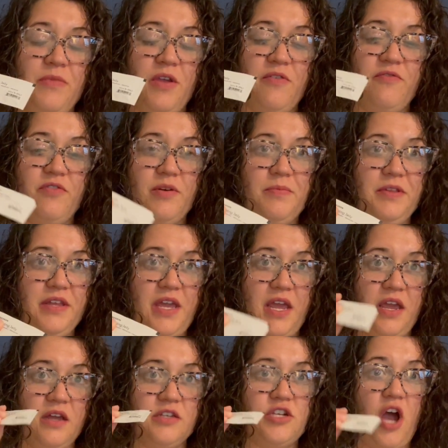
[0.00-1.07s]

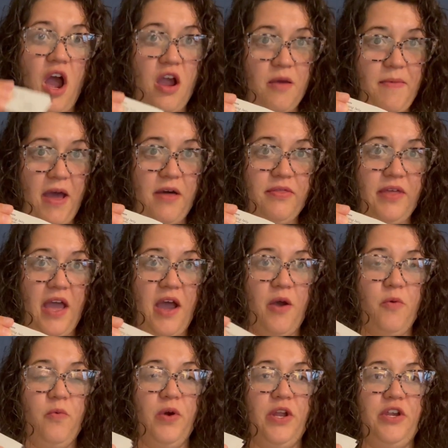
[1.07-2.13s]
verbally talk about
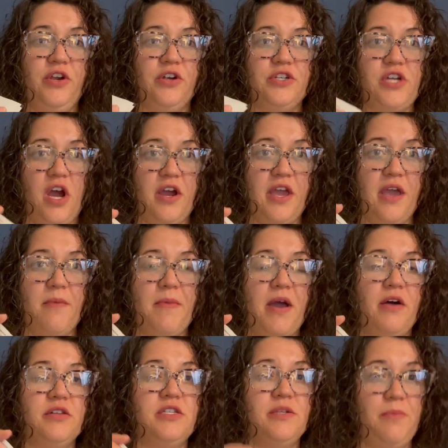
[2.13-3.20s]
that when you're talking
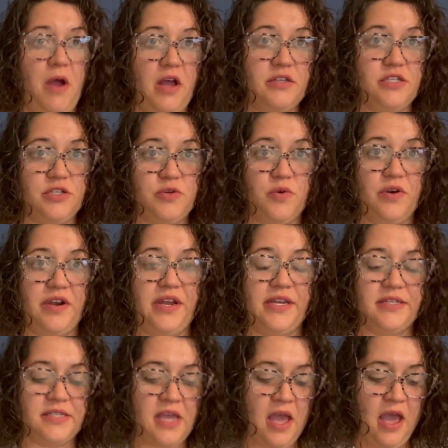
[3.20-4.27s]
about
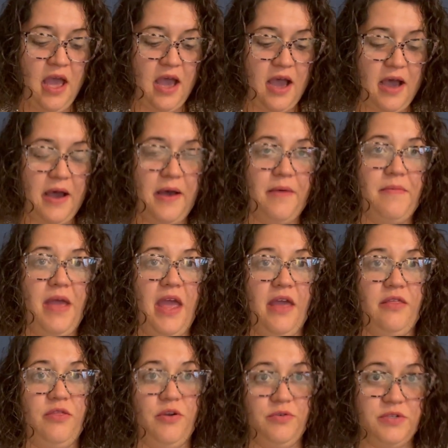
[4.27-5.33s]
suppositories
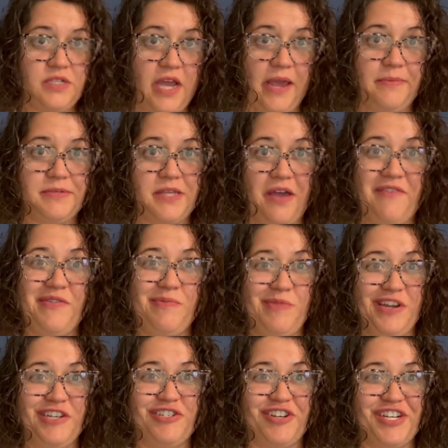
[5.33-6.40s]
and those types of
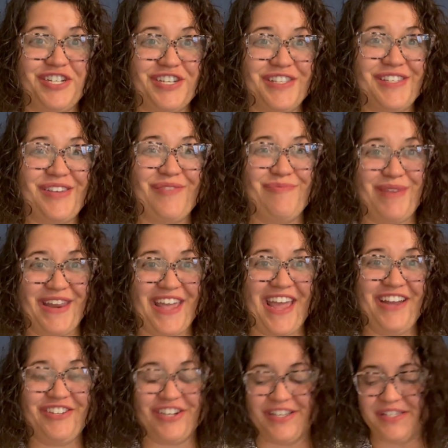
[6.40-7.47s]
administrations of
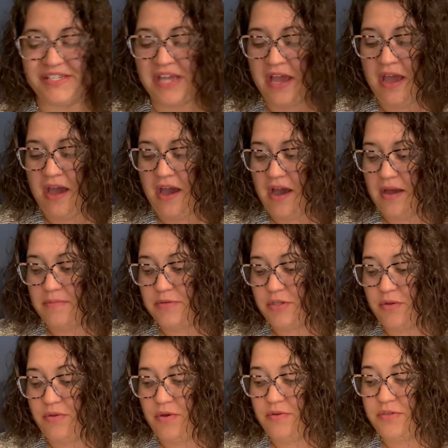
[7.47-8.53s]
medications.
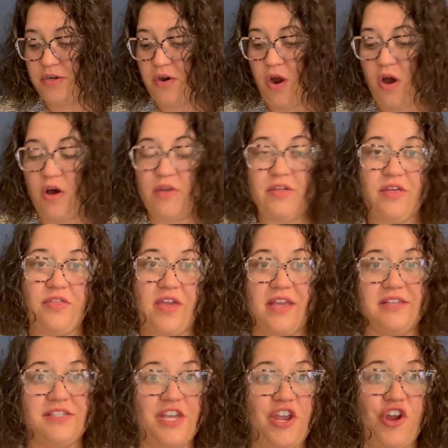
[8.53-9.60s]
So those are all the
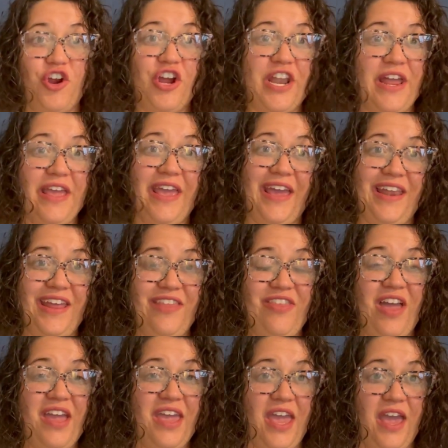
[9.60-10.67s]
things that you're going to get in
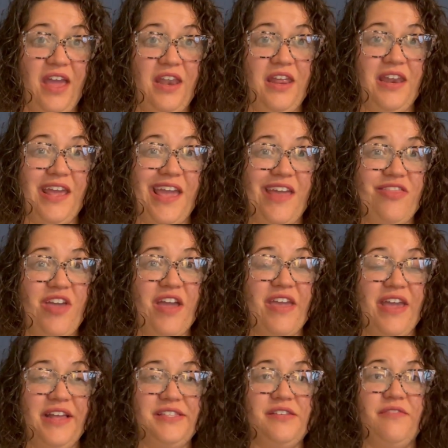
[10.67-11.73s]
that kit. And again, that
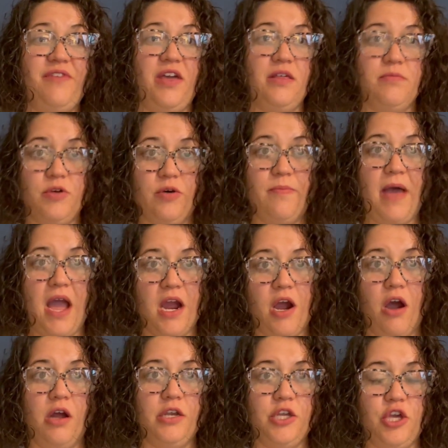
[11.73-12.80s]
kit's available back
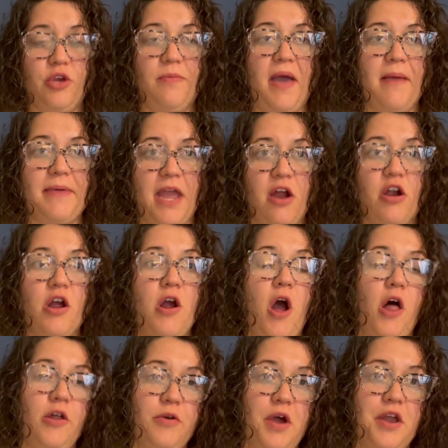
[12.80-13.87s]
on QMAP Cara,
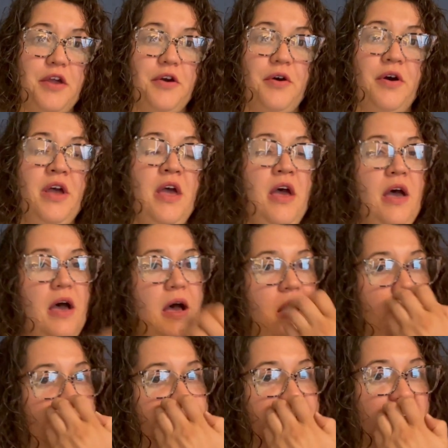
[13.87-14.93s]

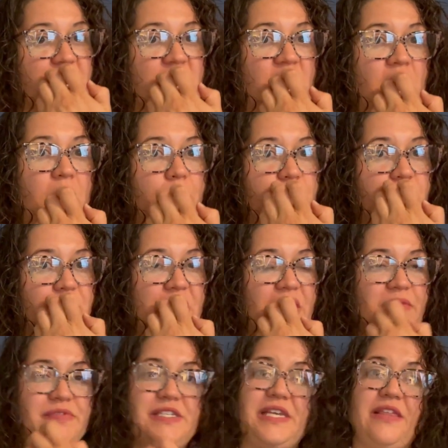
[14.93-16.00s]
Colorado.com. You may
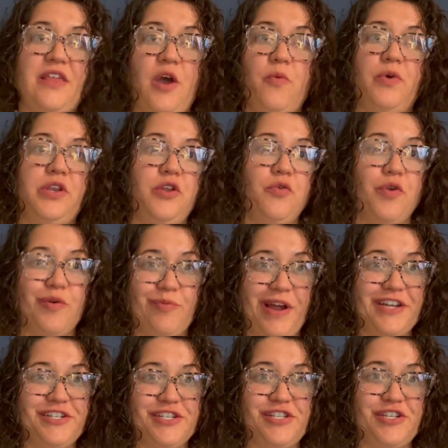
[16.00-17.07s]
have seen that when you were
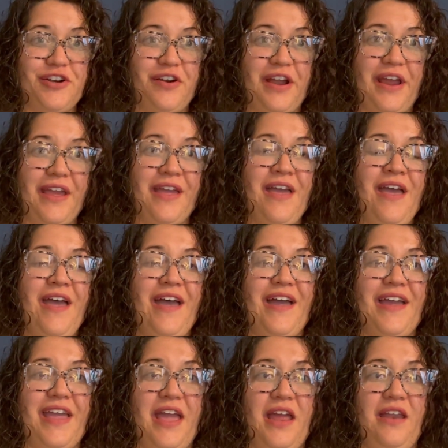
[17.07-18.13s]
registering.
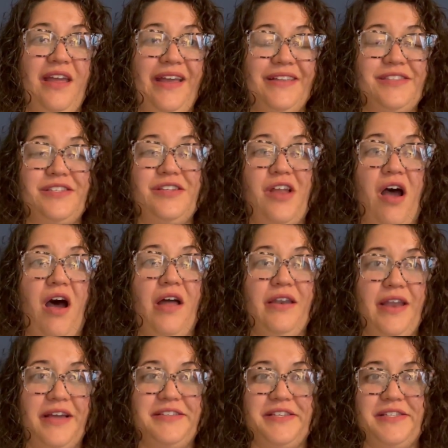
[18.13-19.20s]
Again, it's not
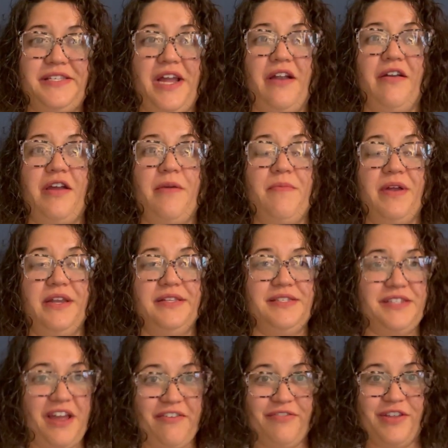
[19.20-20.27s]
necessary, but but it's
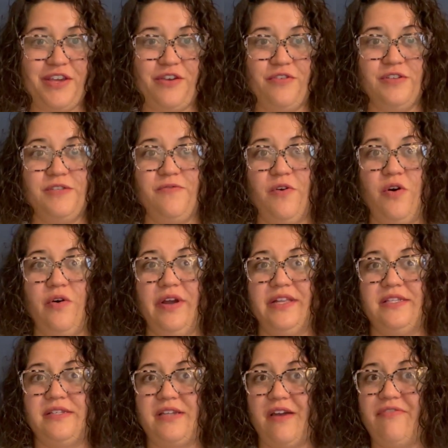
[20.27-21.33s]
definitely useful.
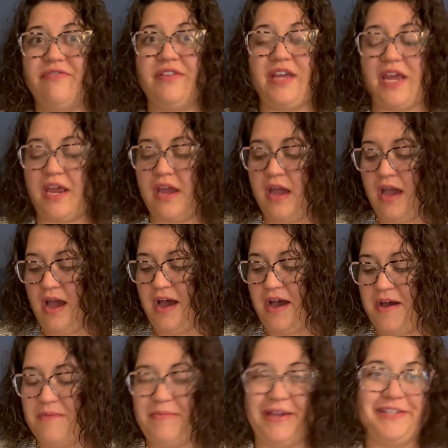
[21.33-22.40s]
It's definitely
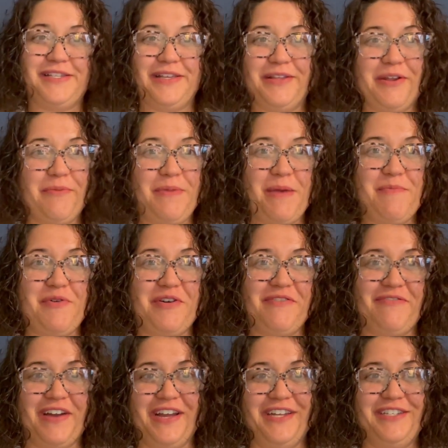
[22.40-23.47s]
makes it a little bit more
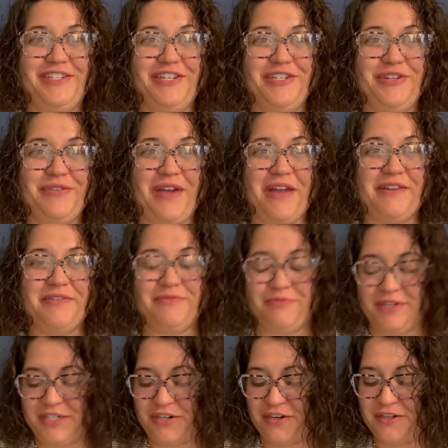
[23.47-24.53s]
fun to do that
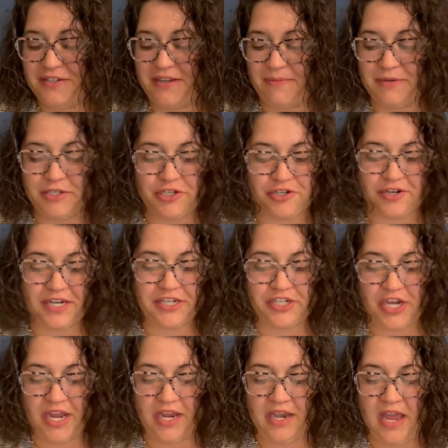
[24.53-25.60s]
return
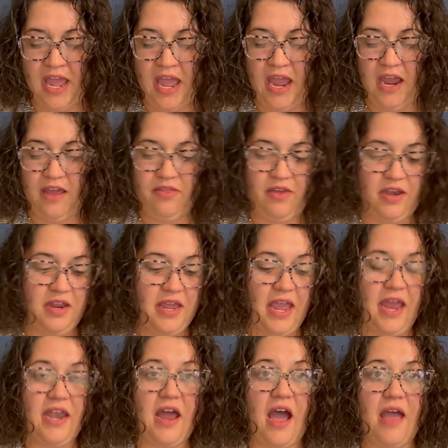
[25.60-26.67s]
demonstration. And then
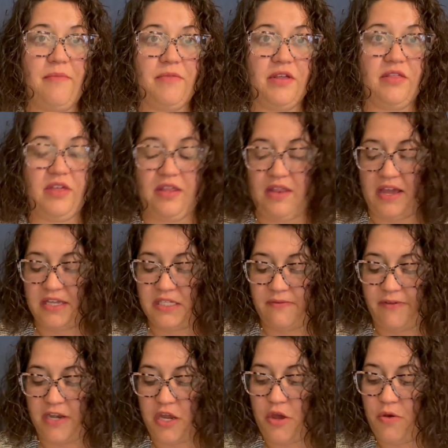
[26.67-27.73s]
again, the next
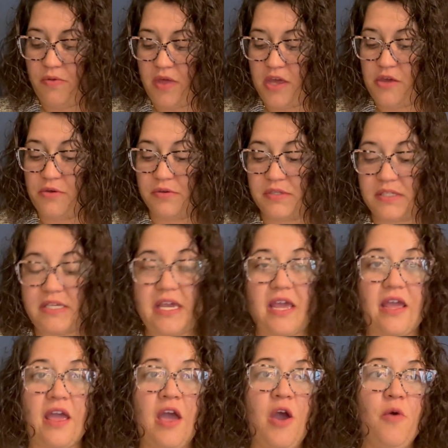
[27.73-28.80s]
video that you'll
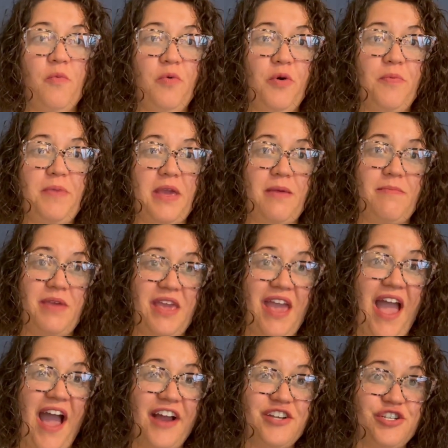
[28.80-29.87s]
see will be me
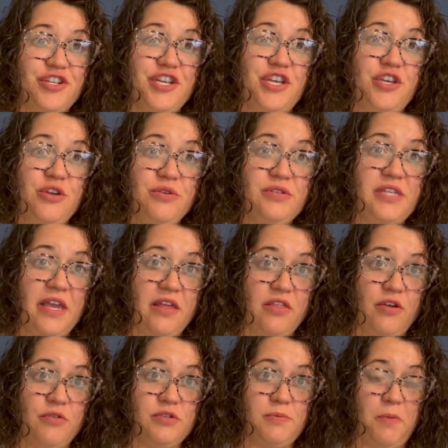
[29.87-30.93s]
actually using
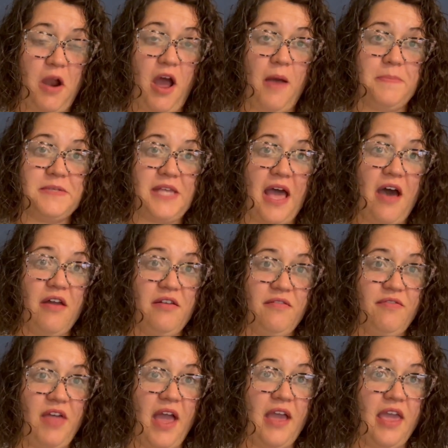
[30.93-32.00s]
those props out
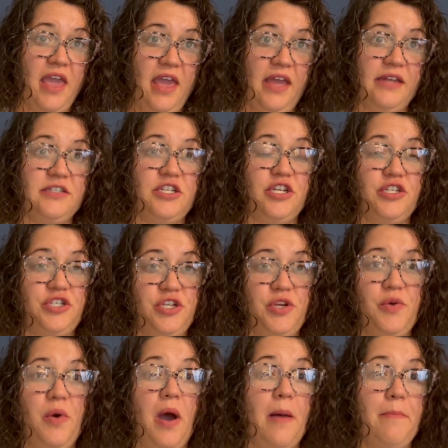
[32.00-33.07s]
of that kit to
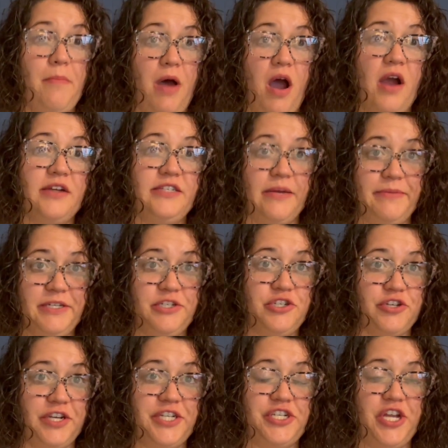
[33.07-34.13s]
do a mock
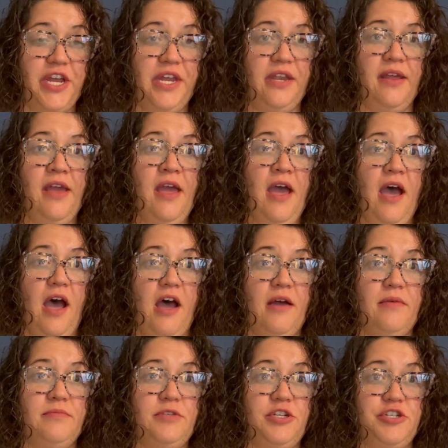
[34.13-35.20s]
demonstration
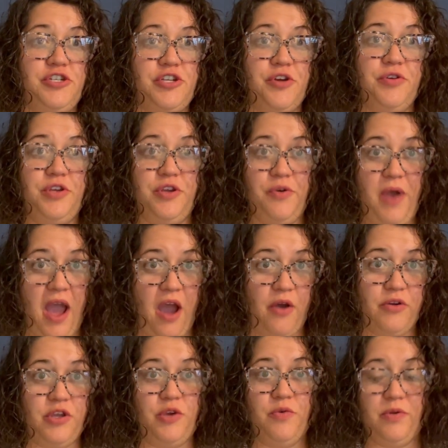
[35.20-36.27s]
to show you how
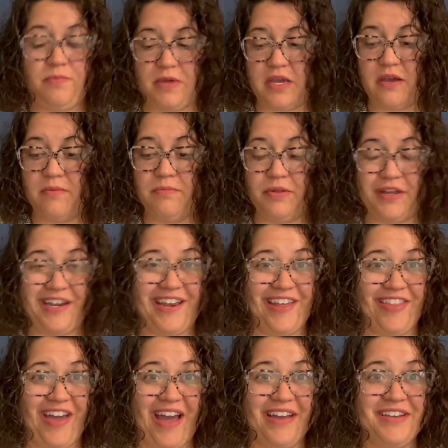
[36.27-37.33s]
you would be
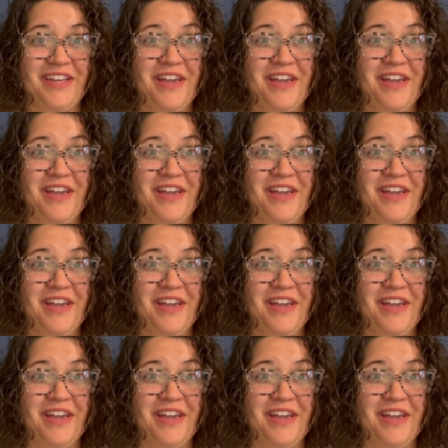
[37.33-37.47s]
completing that.